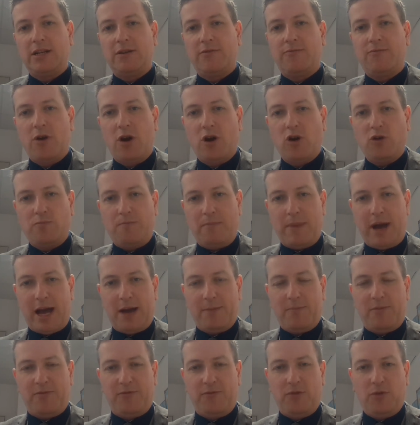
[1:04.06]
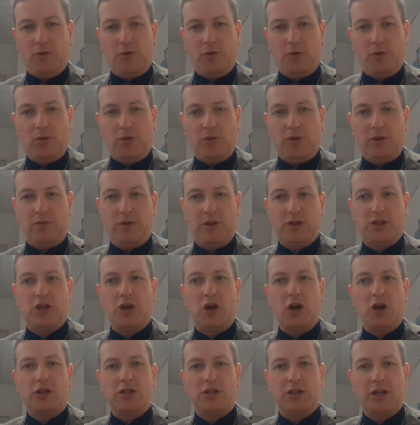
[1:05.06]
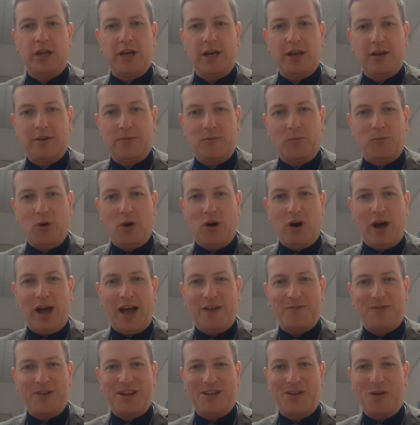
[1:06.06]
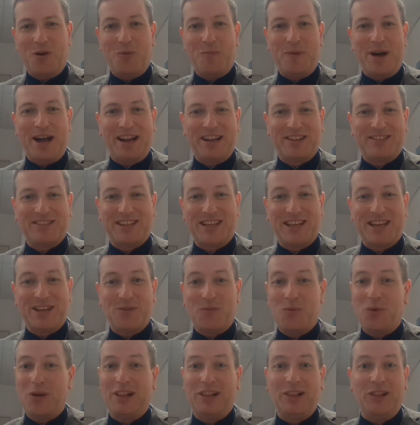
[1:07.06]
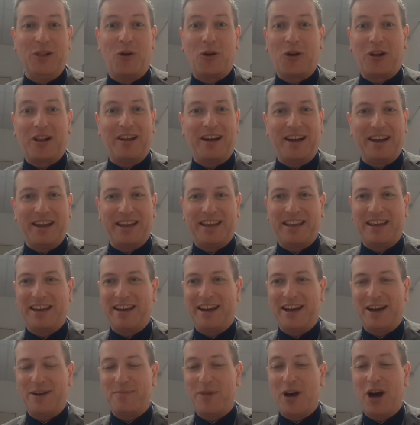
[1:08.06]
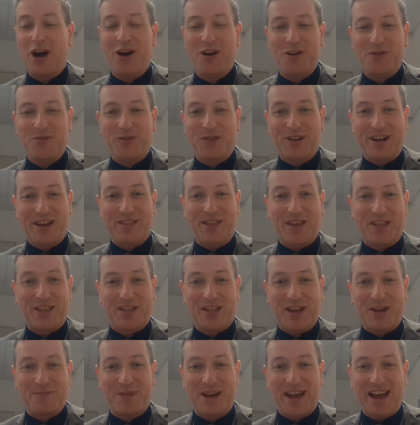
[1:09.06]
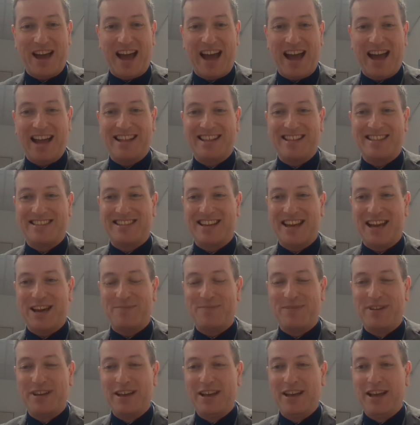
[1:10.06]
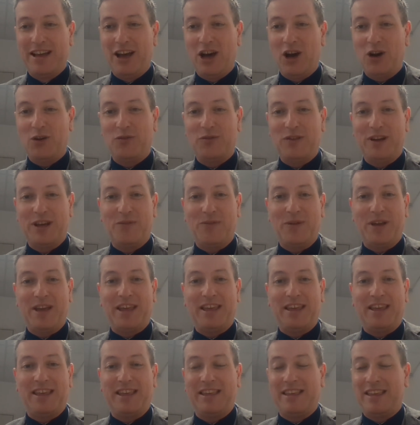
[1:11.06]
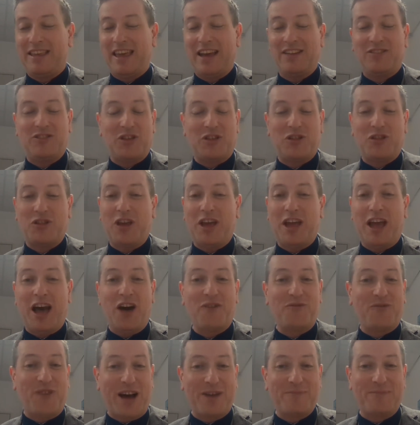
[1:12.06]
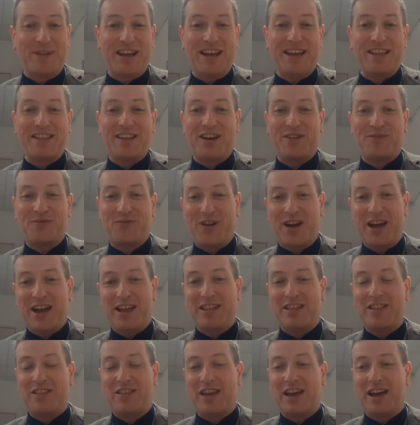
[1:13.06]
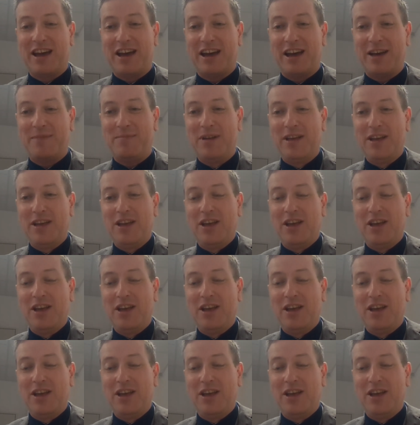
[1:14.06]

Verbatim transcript: a roadmap for the return to whatever normality will look like, um, hopefully this summer, and um, hopefully we get to see our families, our friends, um,